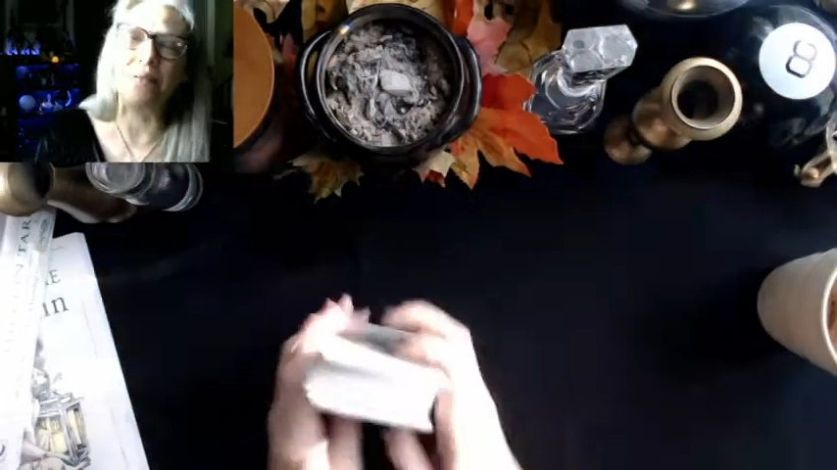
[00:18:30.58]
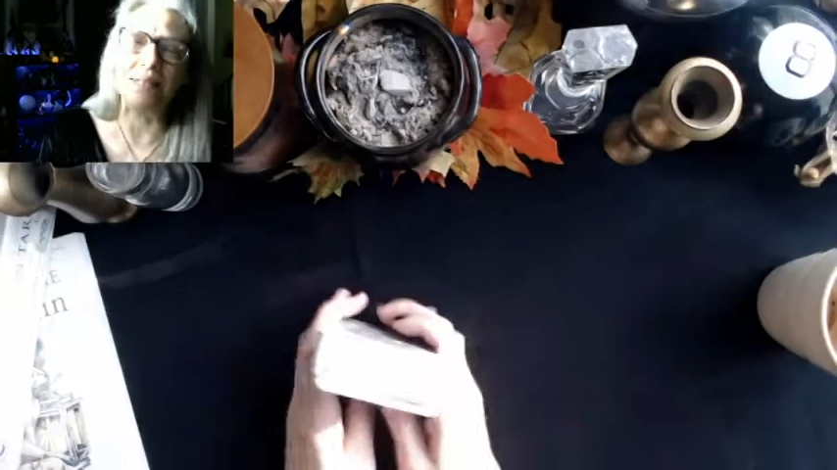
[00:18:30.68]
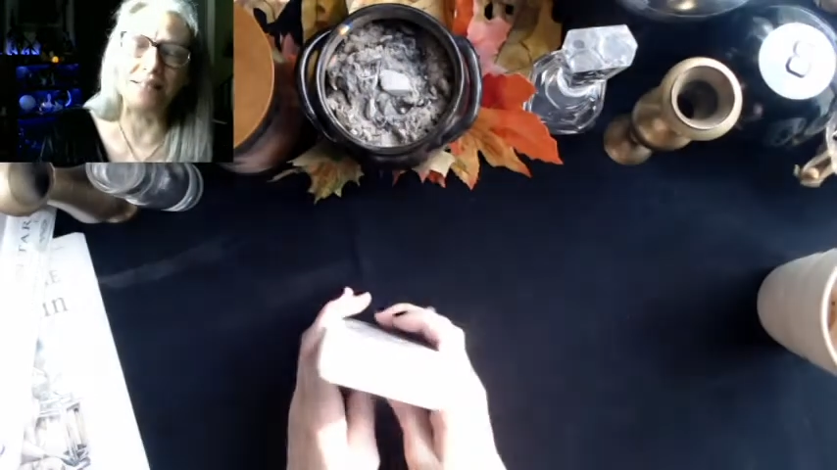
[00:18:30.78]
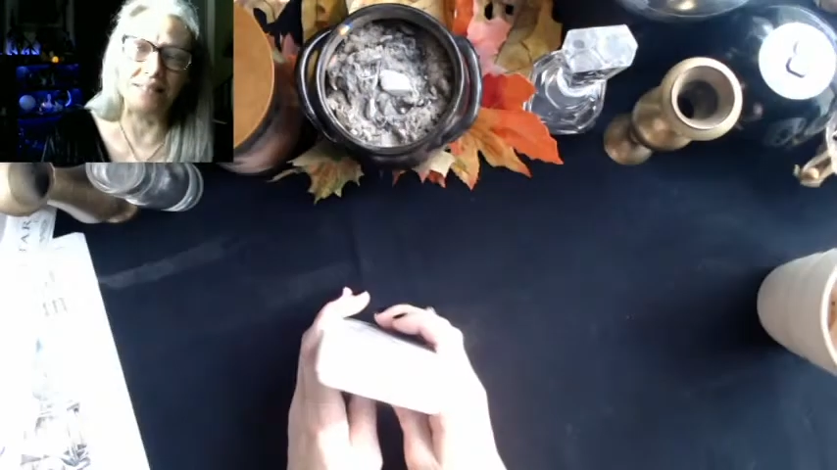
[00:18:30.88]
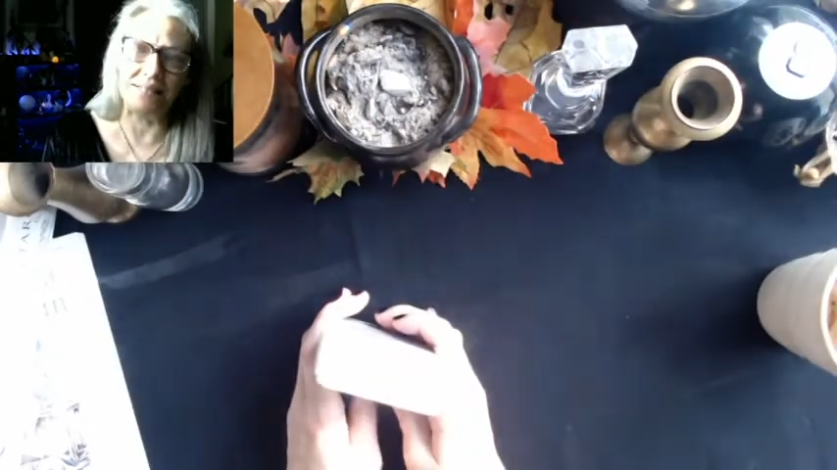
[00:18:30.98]

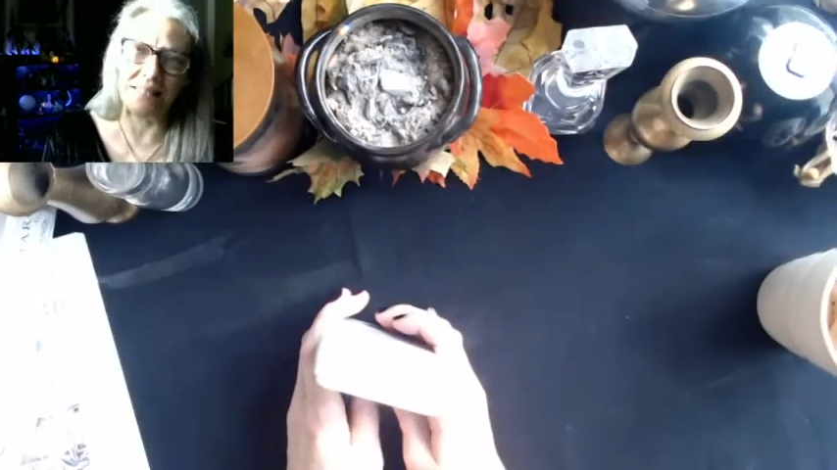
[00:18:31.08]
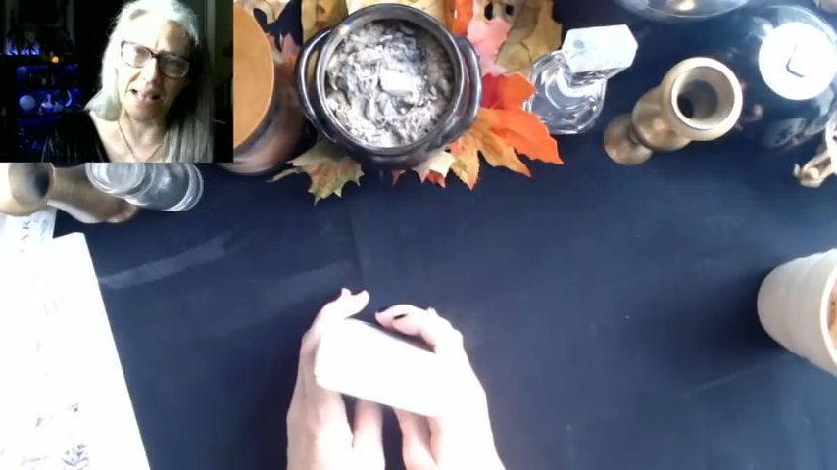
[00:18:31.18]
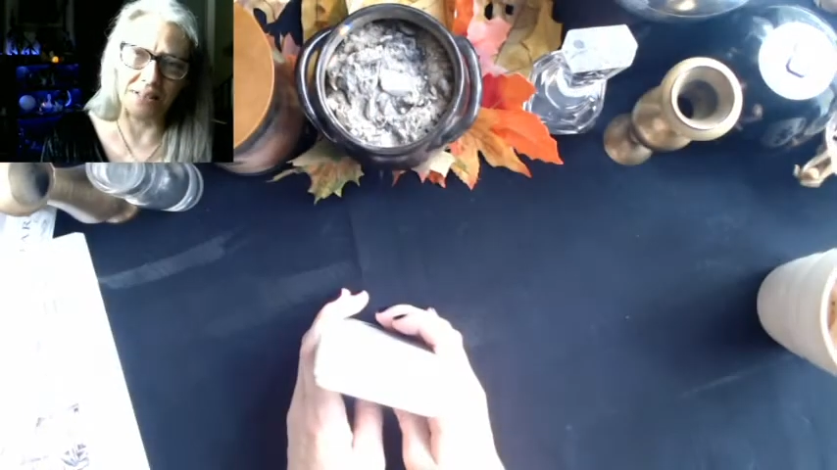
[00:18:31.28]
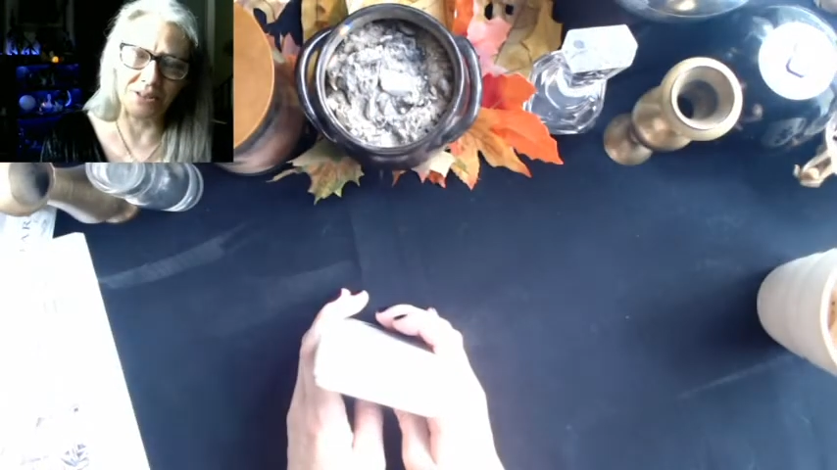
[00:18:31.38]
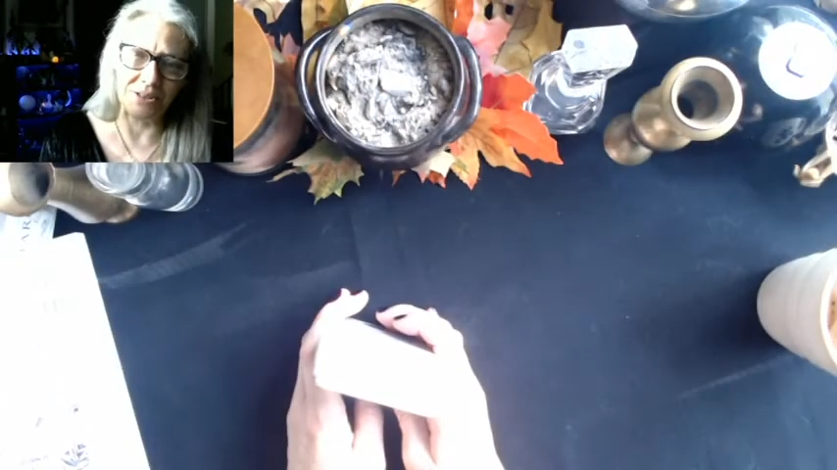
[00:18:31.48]
a
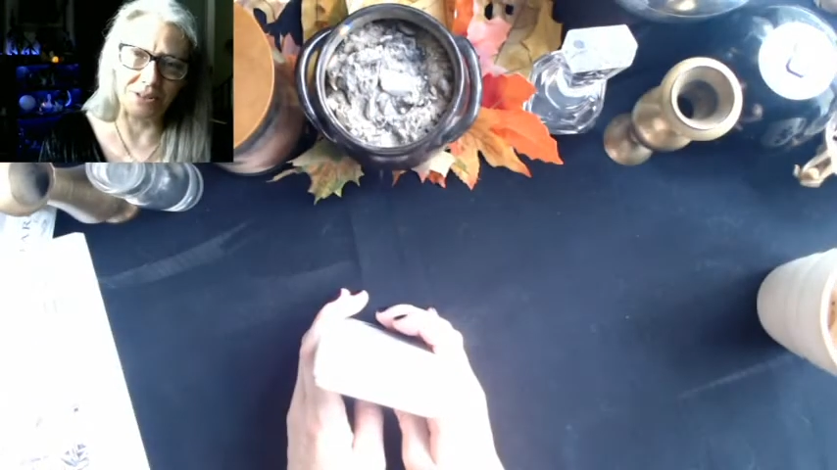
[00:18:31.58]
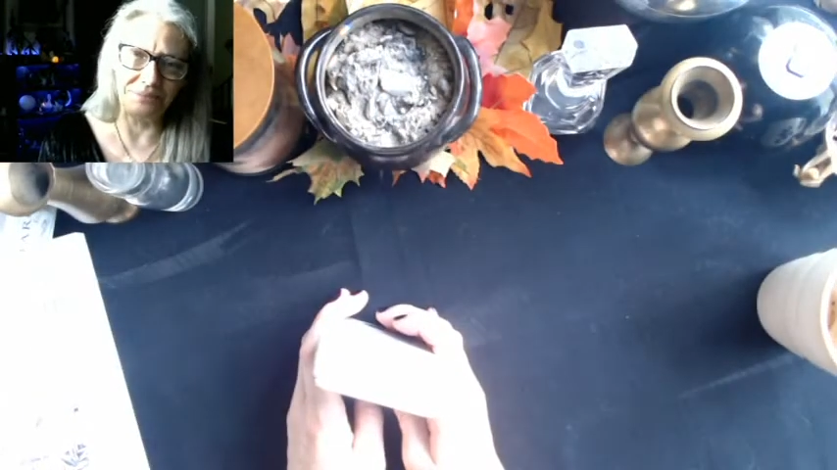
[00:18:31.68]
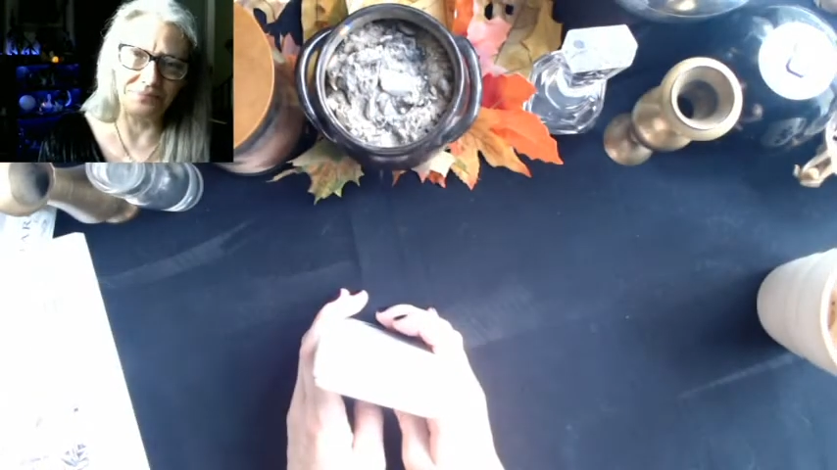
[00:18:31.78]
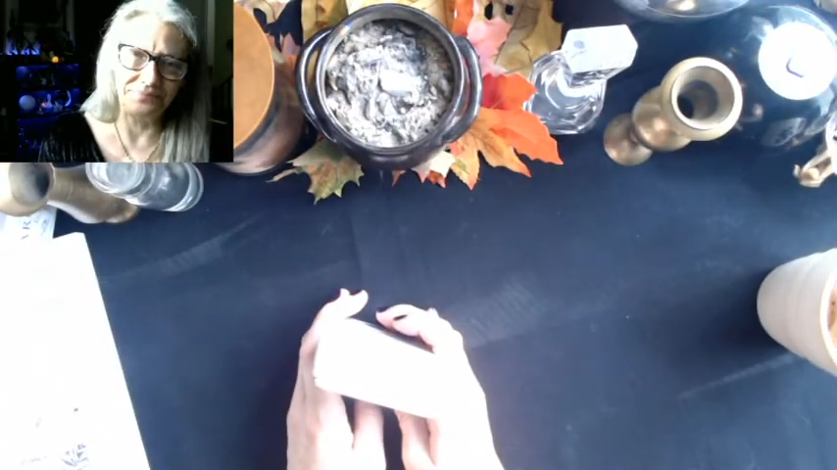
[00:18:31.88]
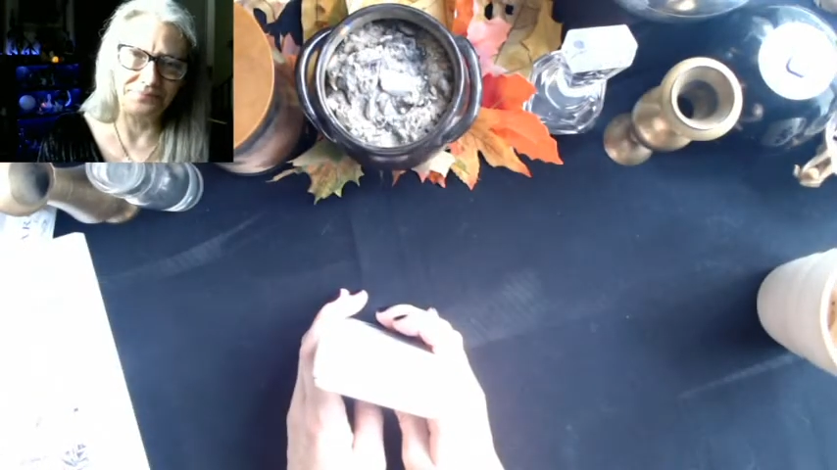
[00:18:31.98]
disaster
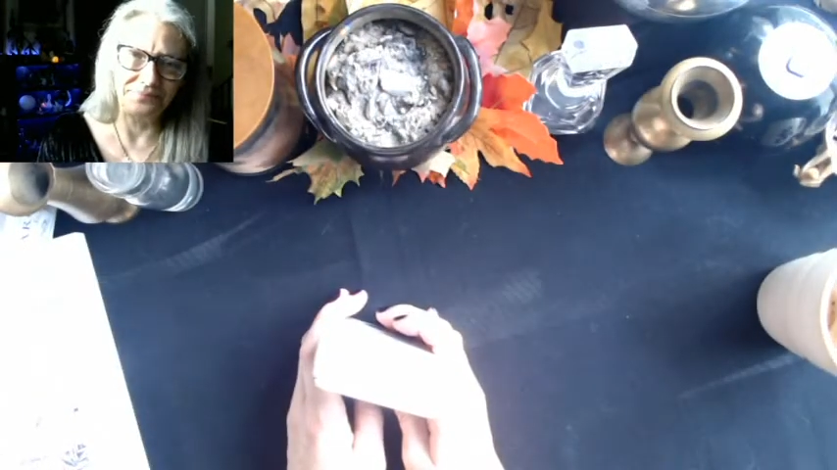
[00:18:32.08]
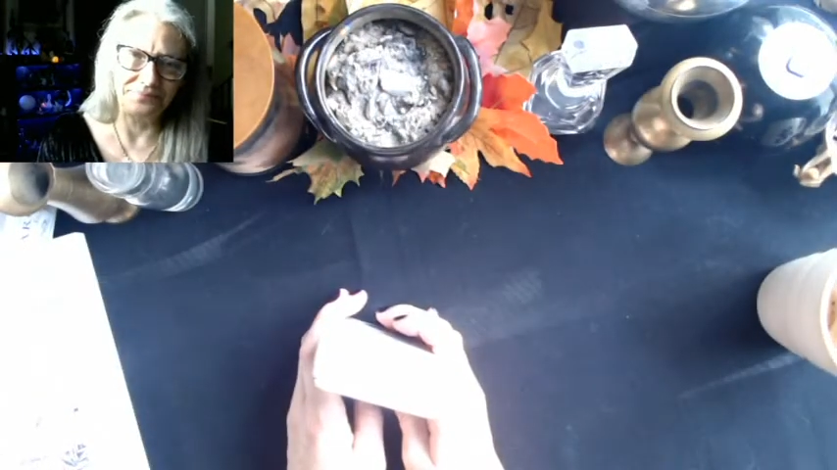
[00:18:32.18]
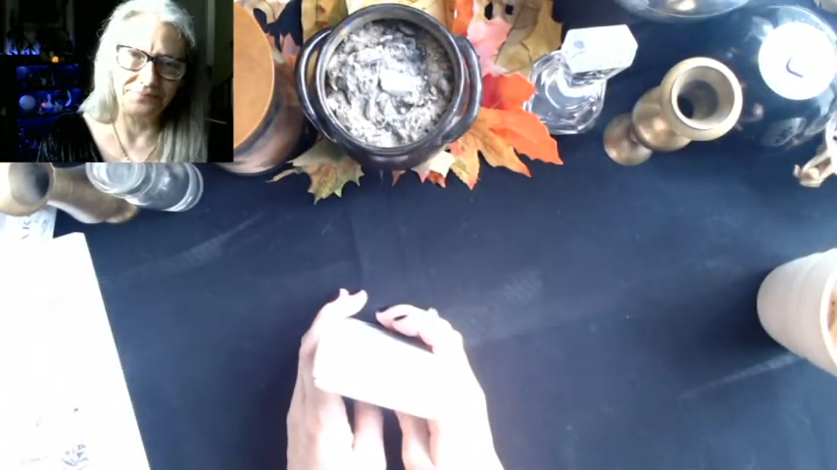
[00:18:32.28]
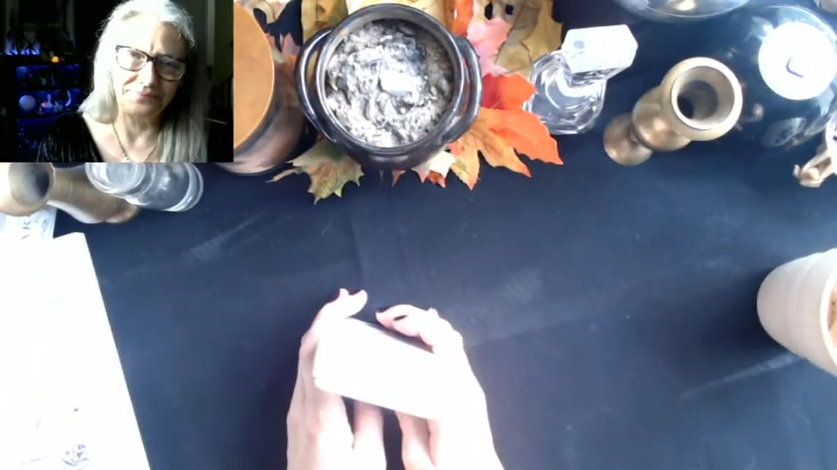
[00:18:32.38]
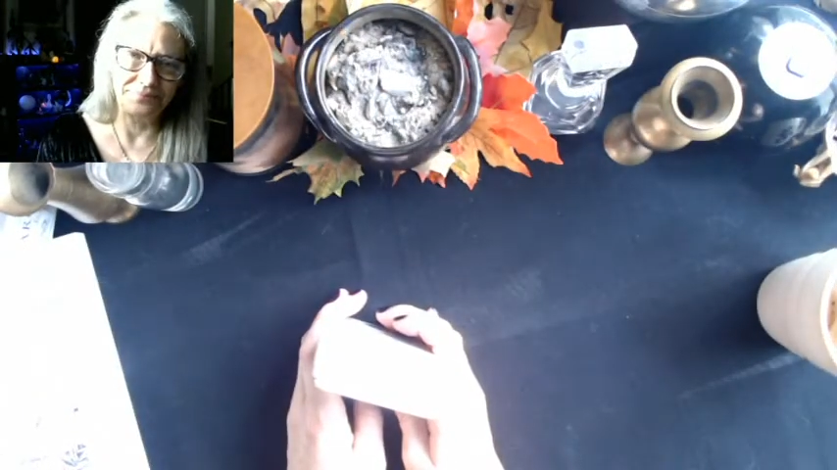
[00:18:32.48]

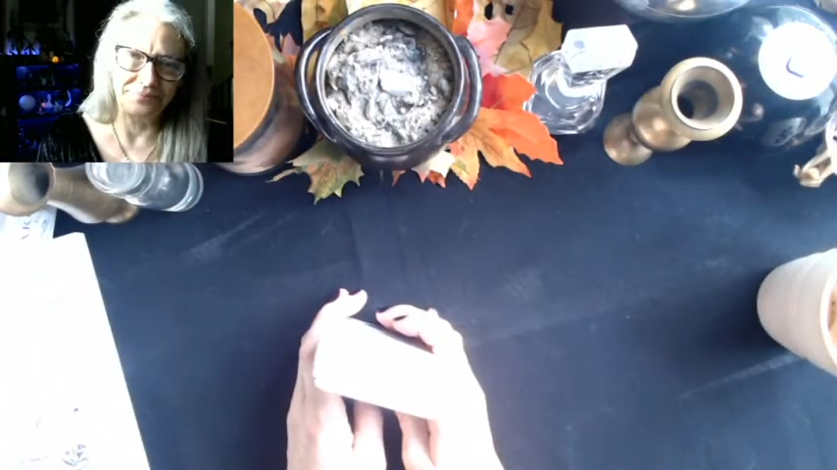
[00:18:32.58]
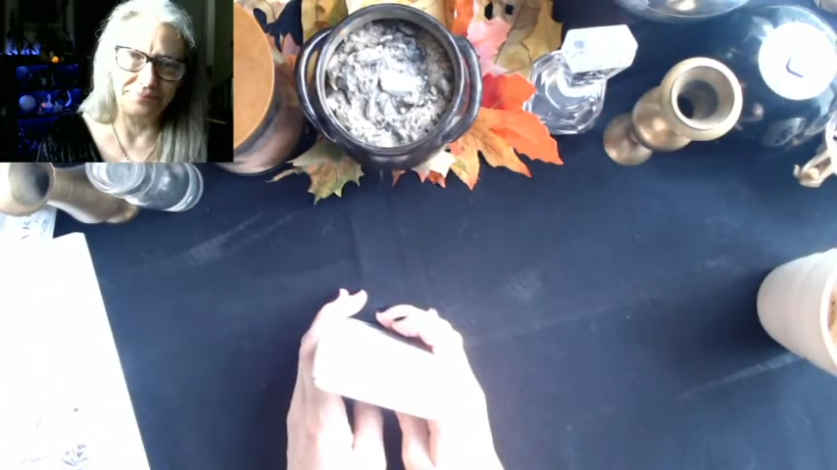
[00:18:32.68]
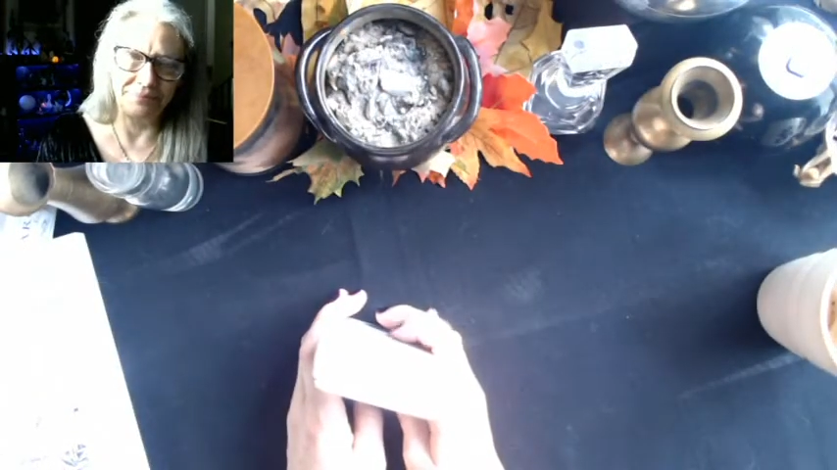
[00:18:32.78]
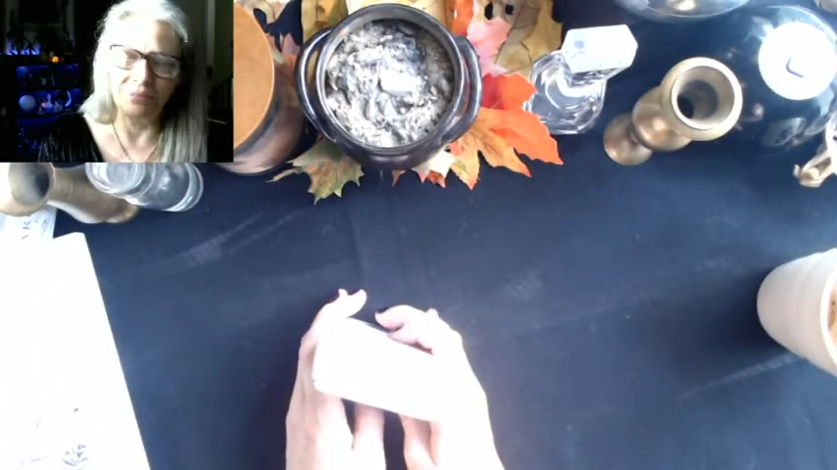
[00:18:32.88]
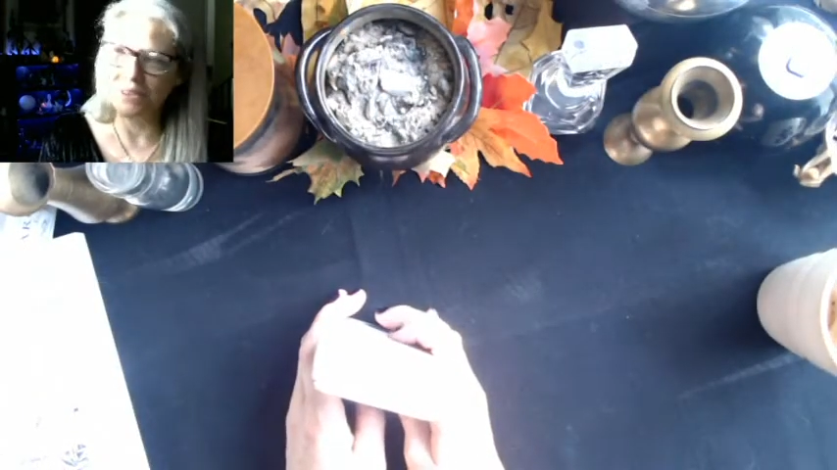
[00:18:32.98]

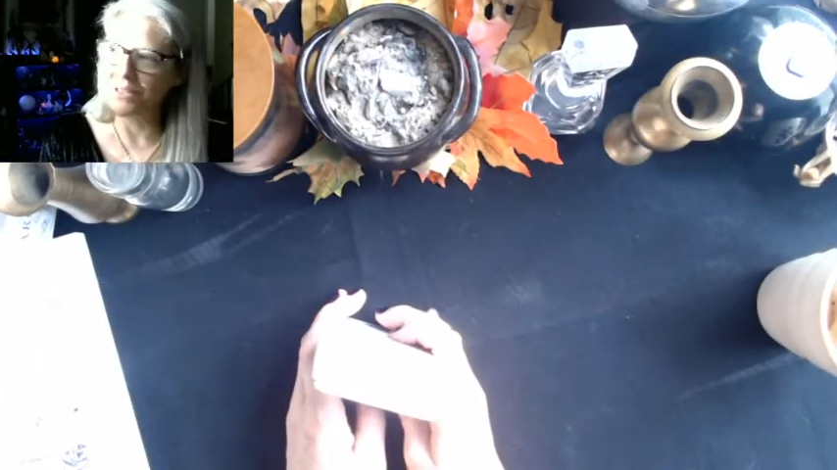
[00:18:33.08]
with